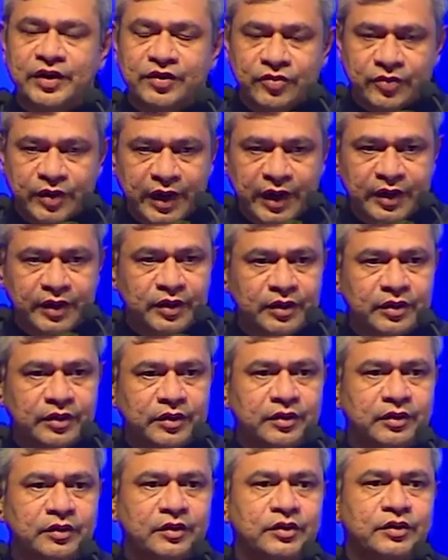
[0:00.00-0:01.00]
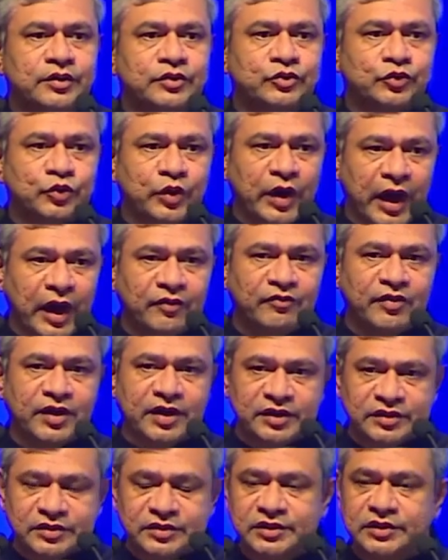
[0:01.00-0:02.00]
trying to have a
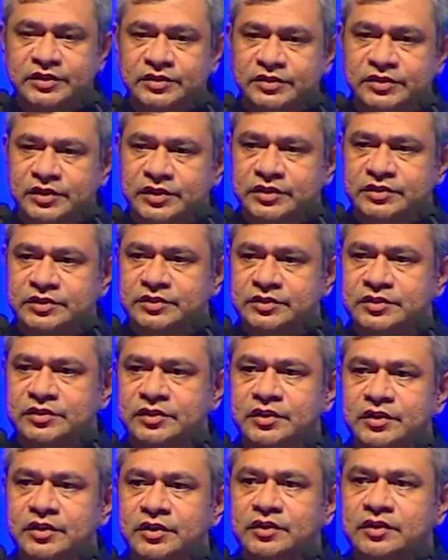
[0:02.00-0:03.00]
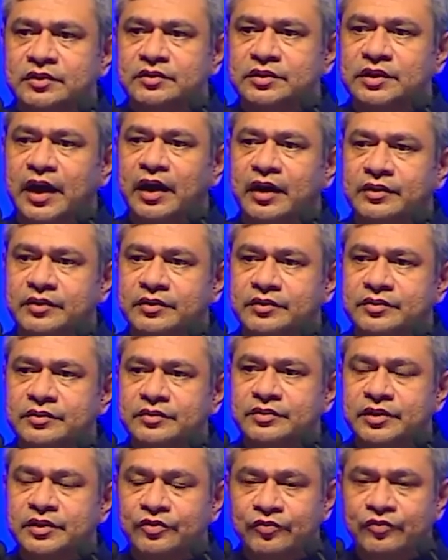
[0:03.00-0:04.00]
consensus that
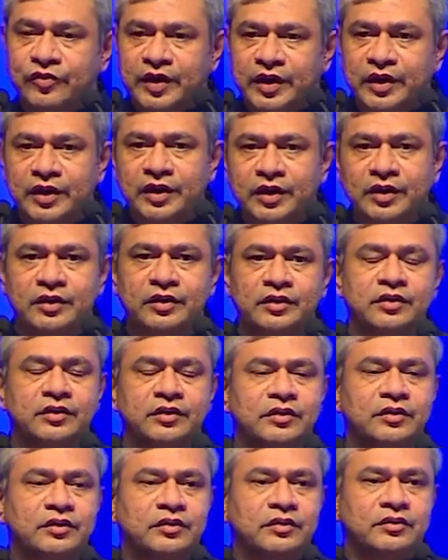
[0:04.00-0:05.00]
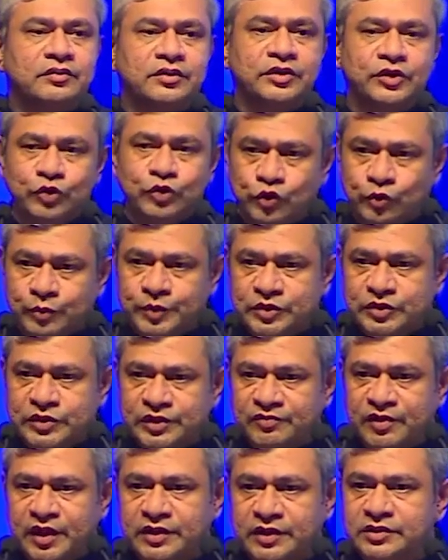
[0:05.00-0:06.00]
the way the human
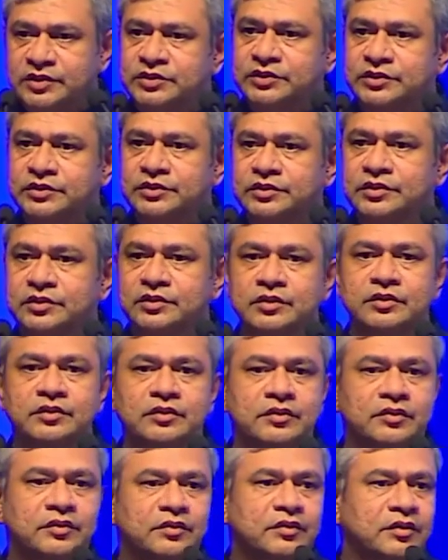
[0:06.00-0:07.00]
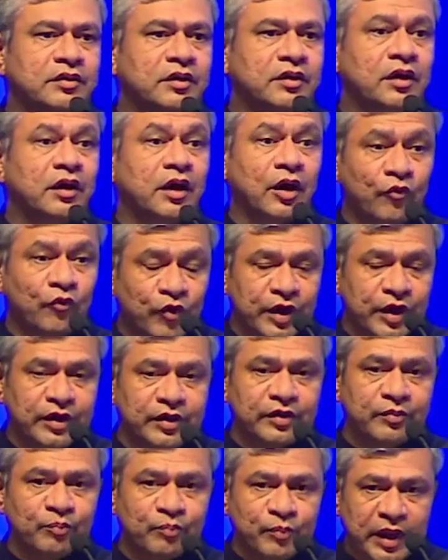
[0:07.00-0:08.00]
civilization
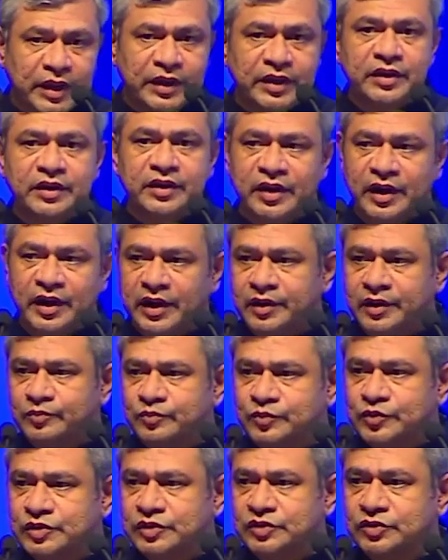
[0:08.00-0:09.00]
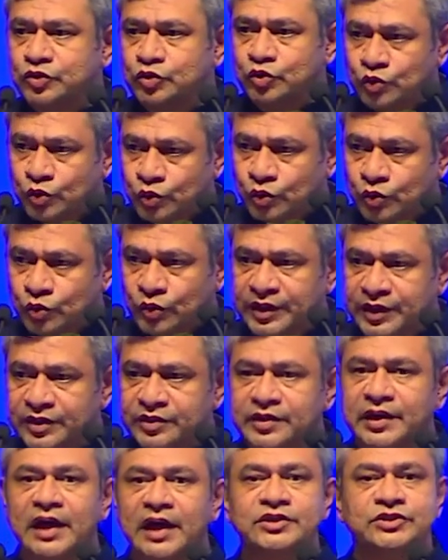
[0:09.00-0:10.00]
covered many crimes through
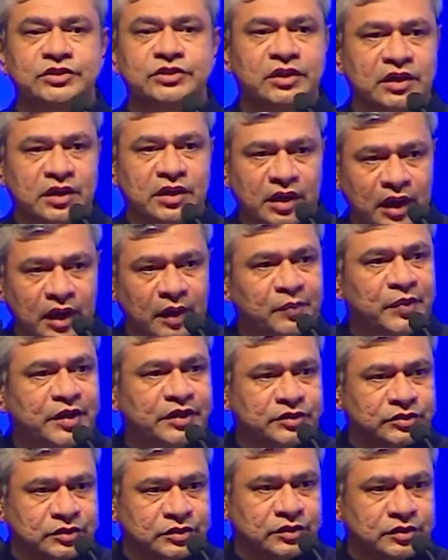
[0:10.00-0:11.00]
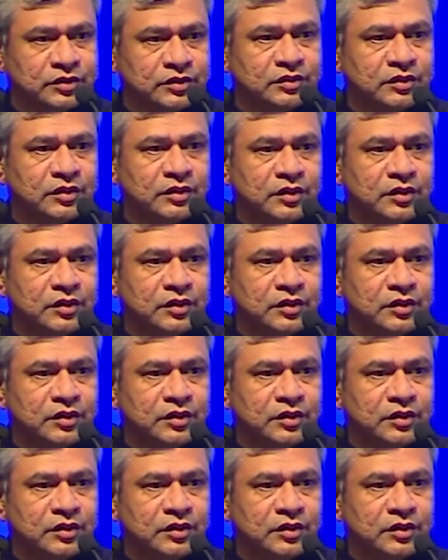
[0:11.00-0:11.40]
international collaboration,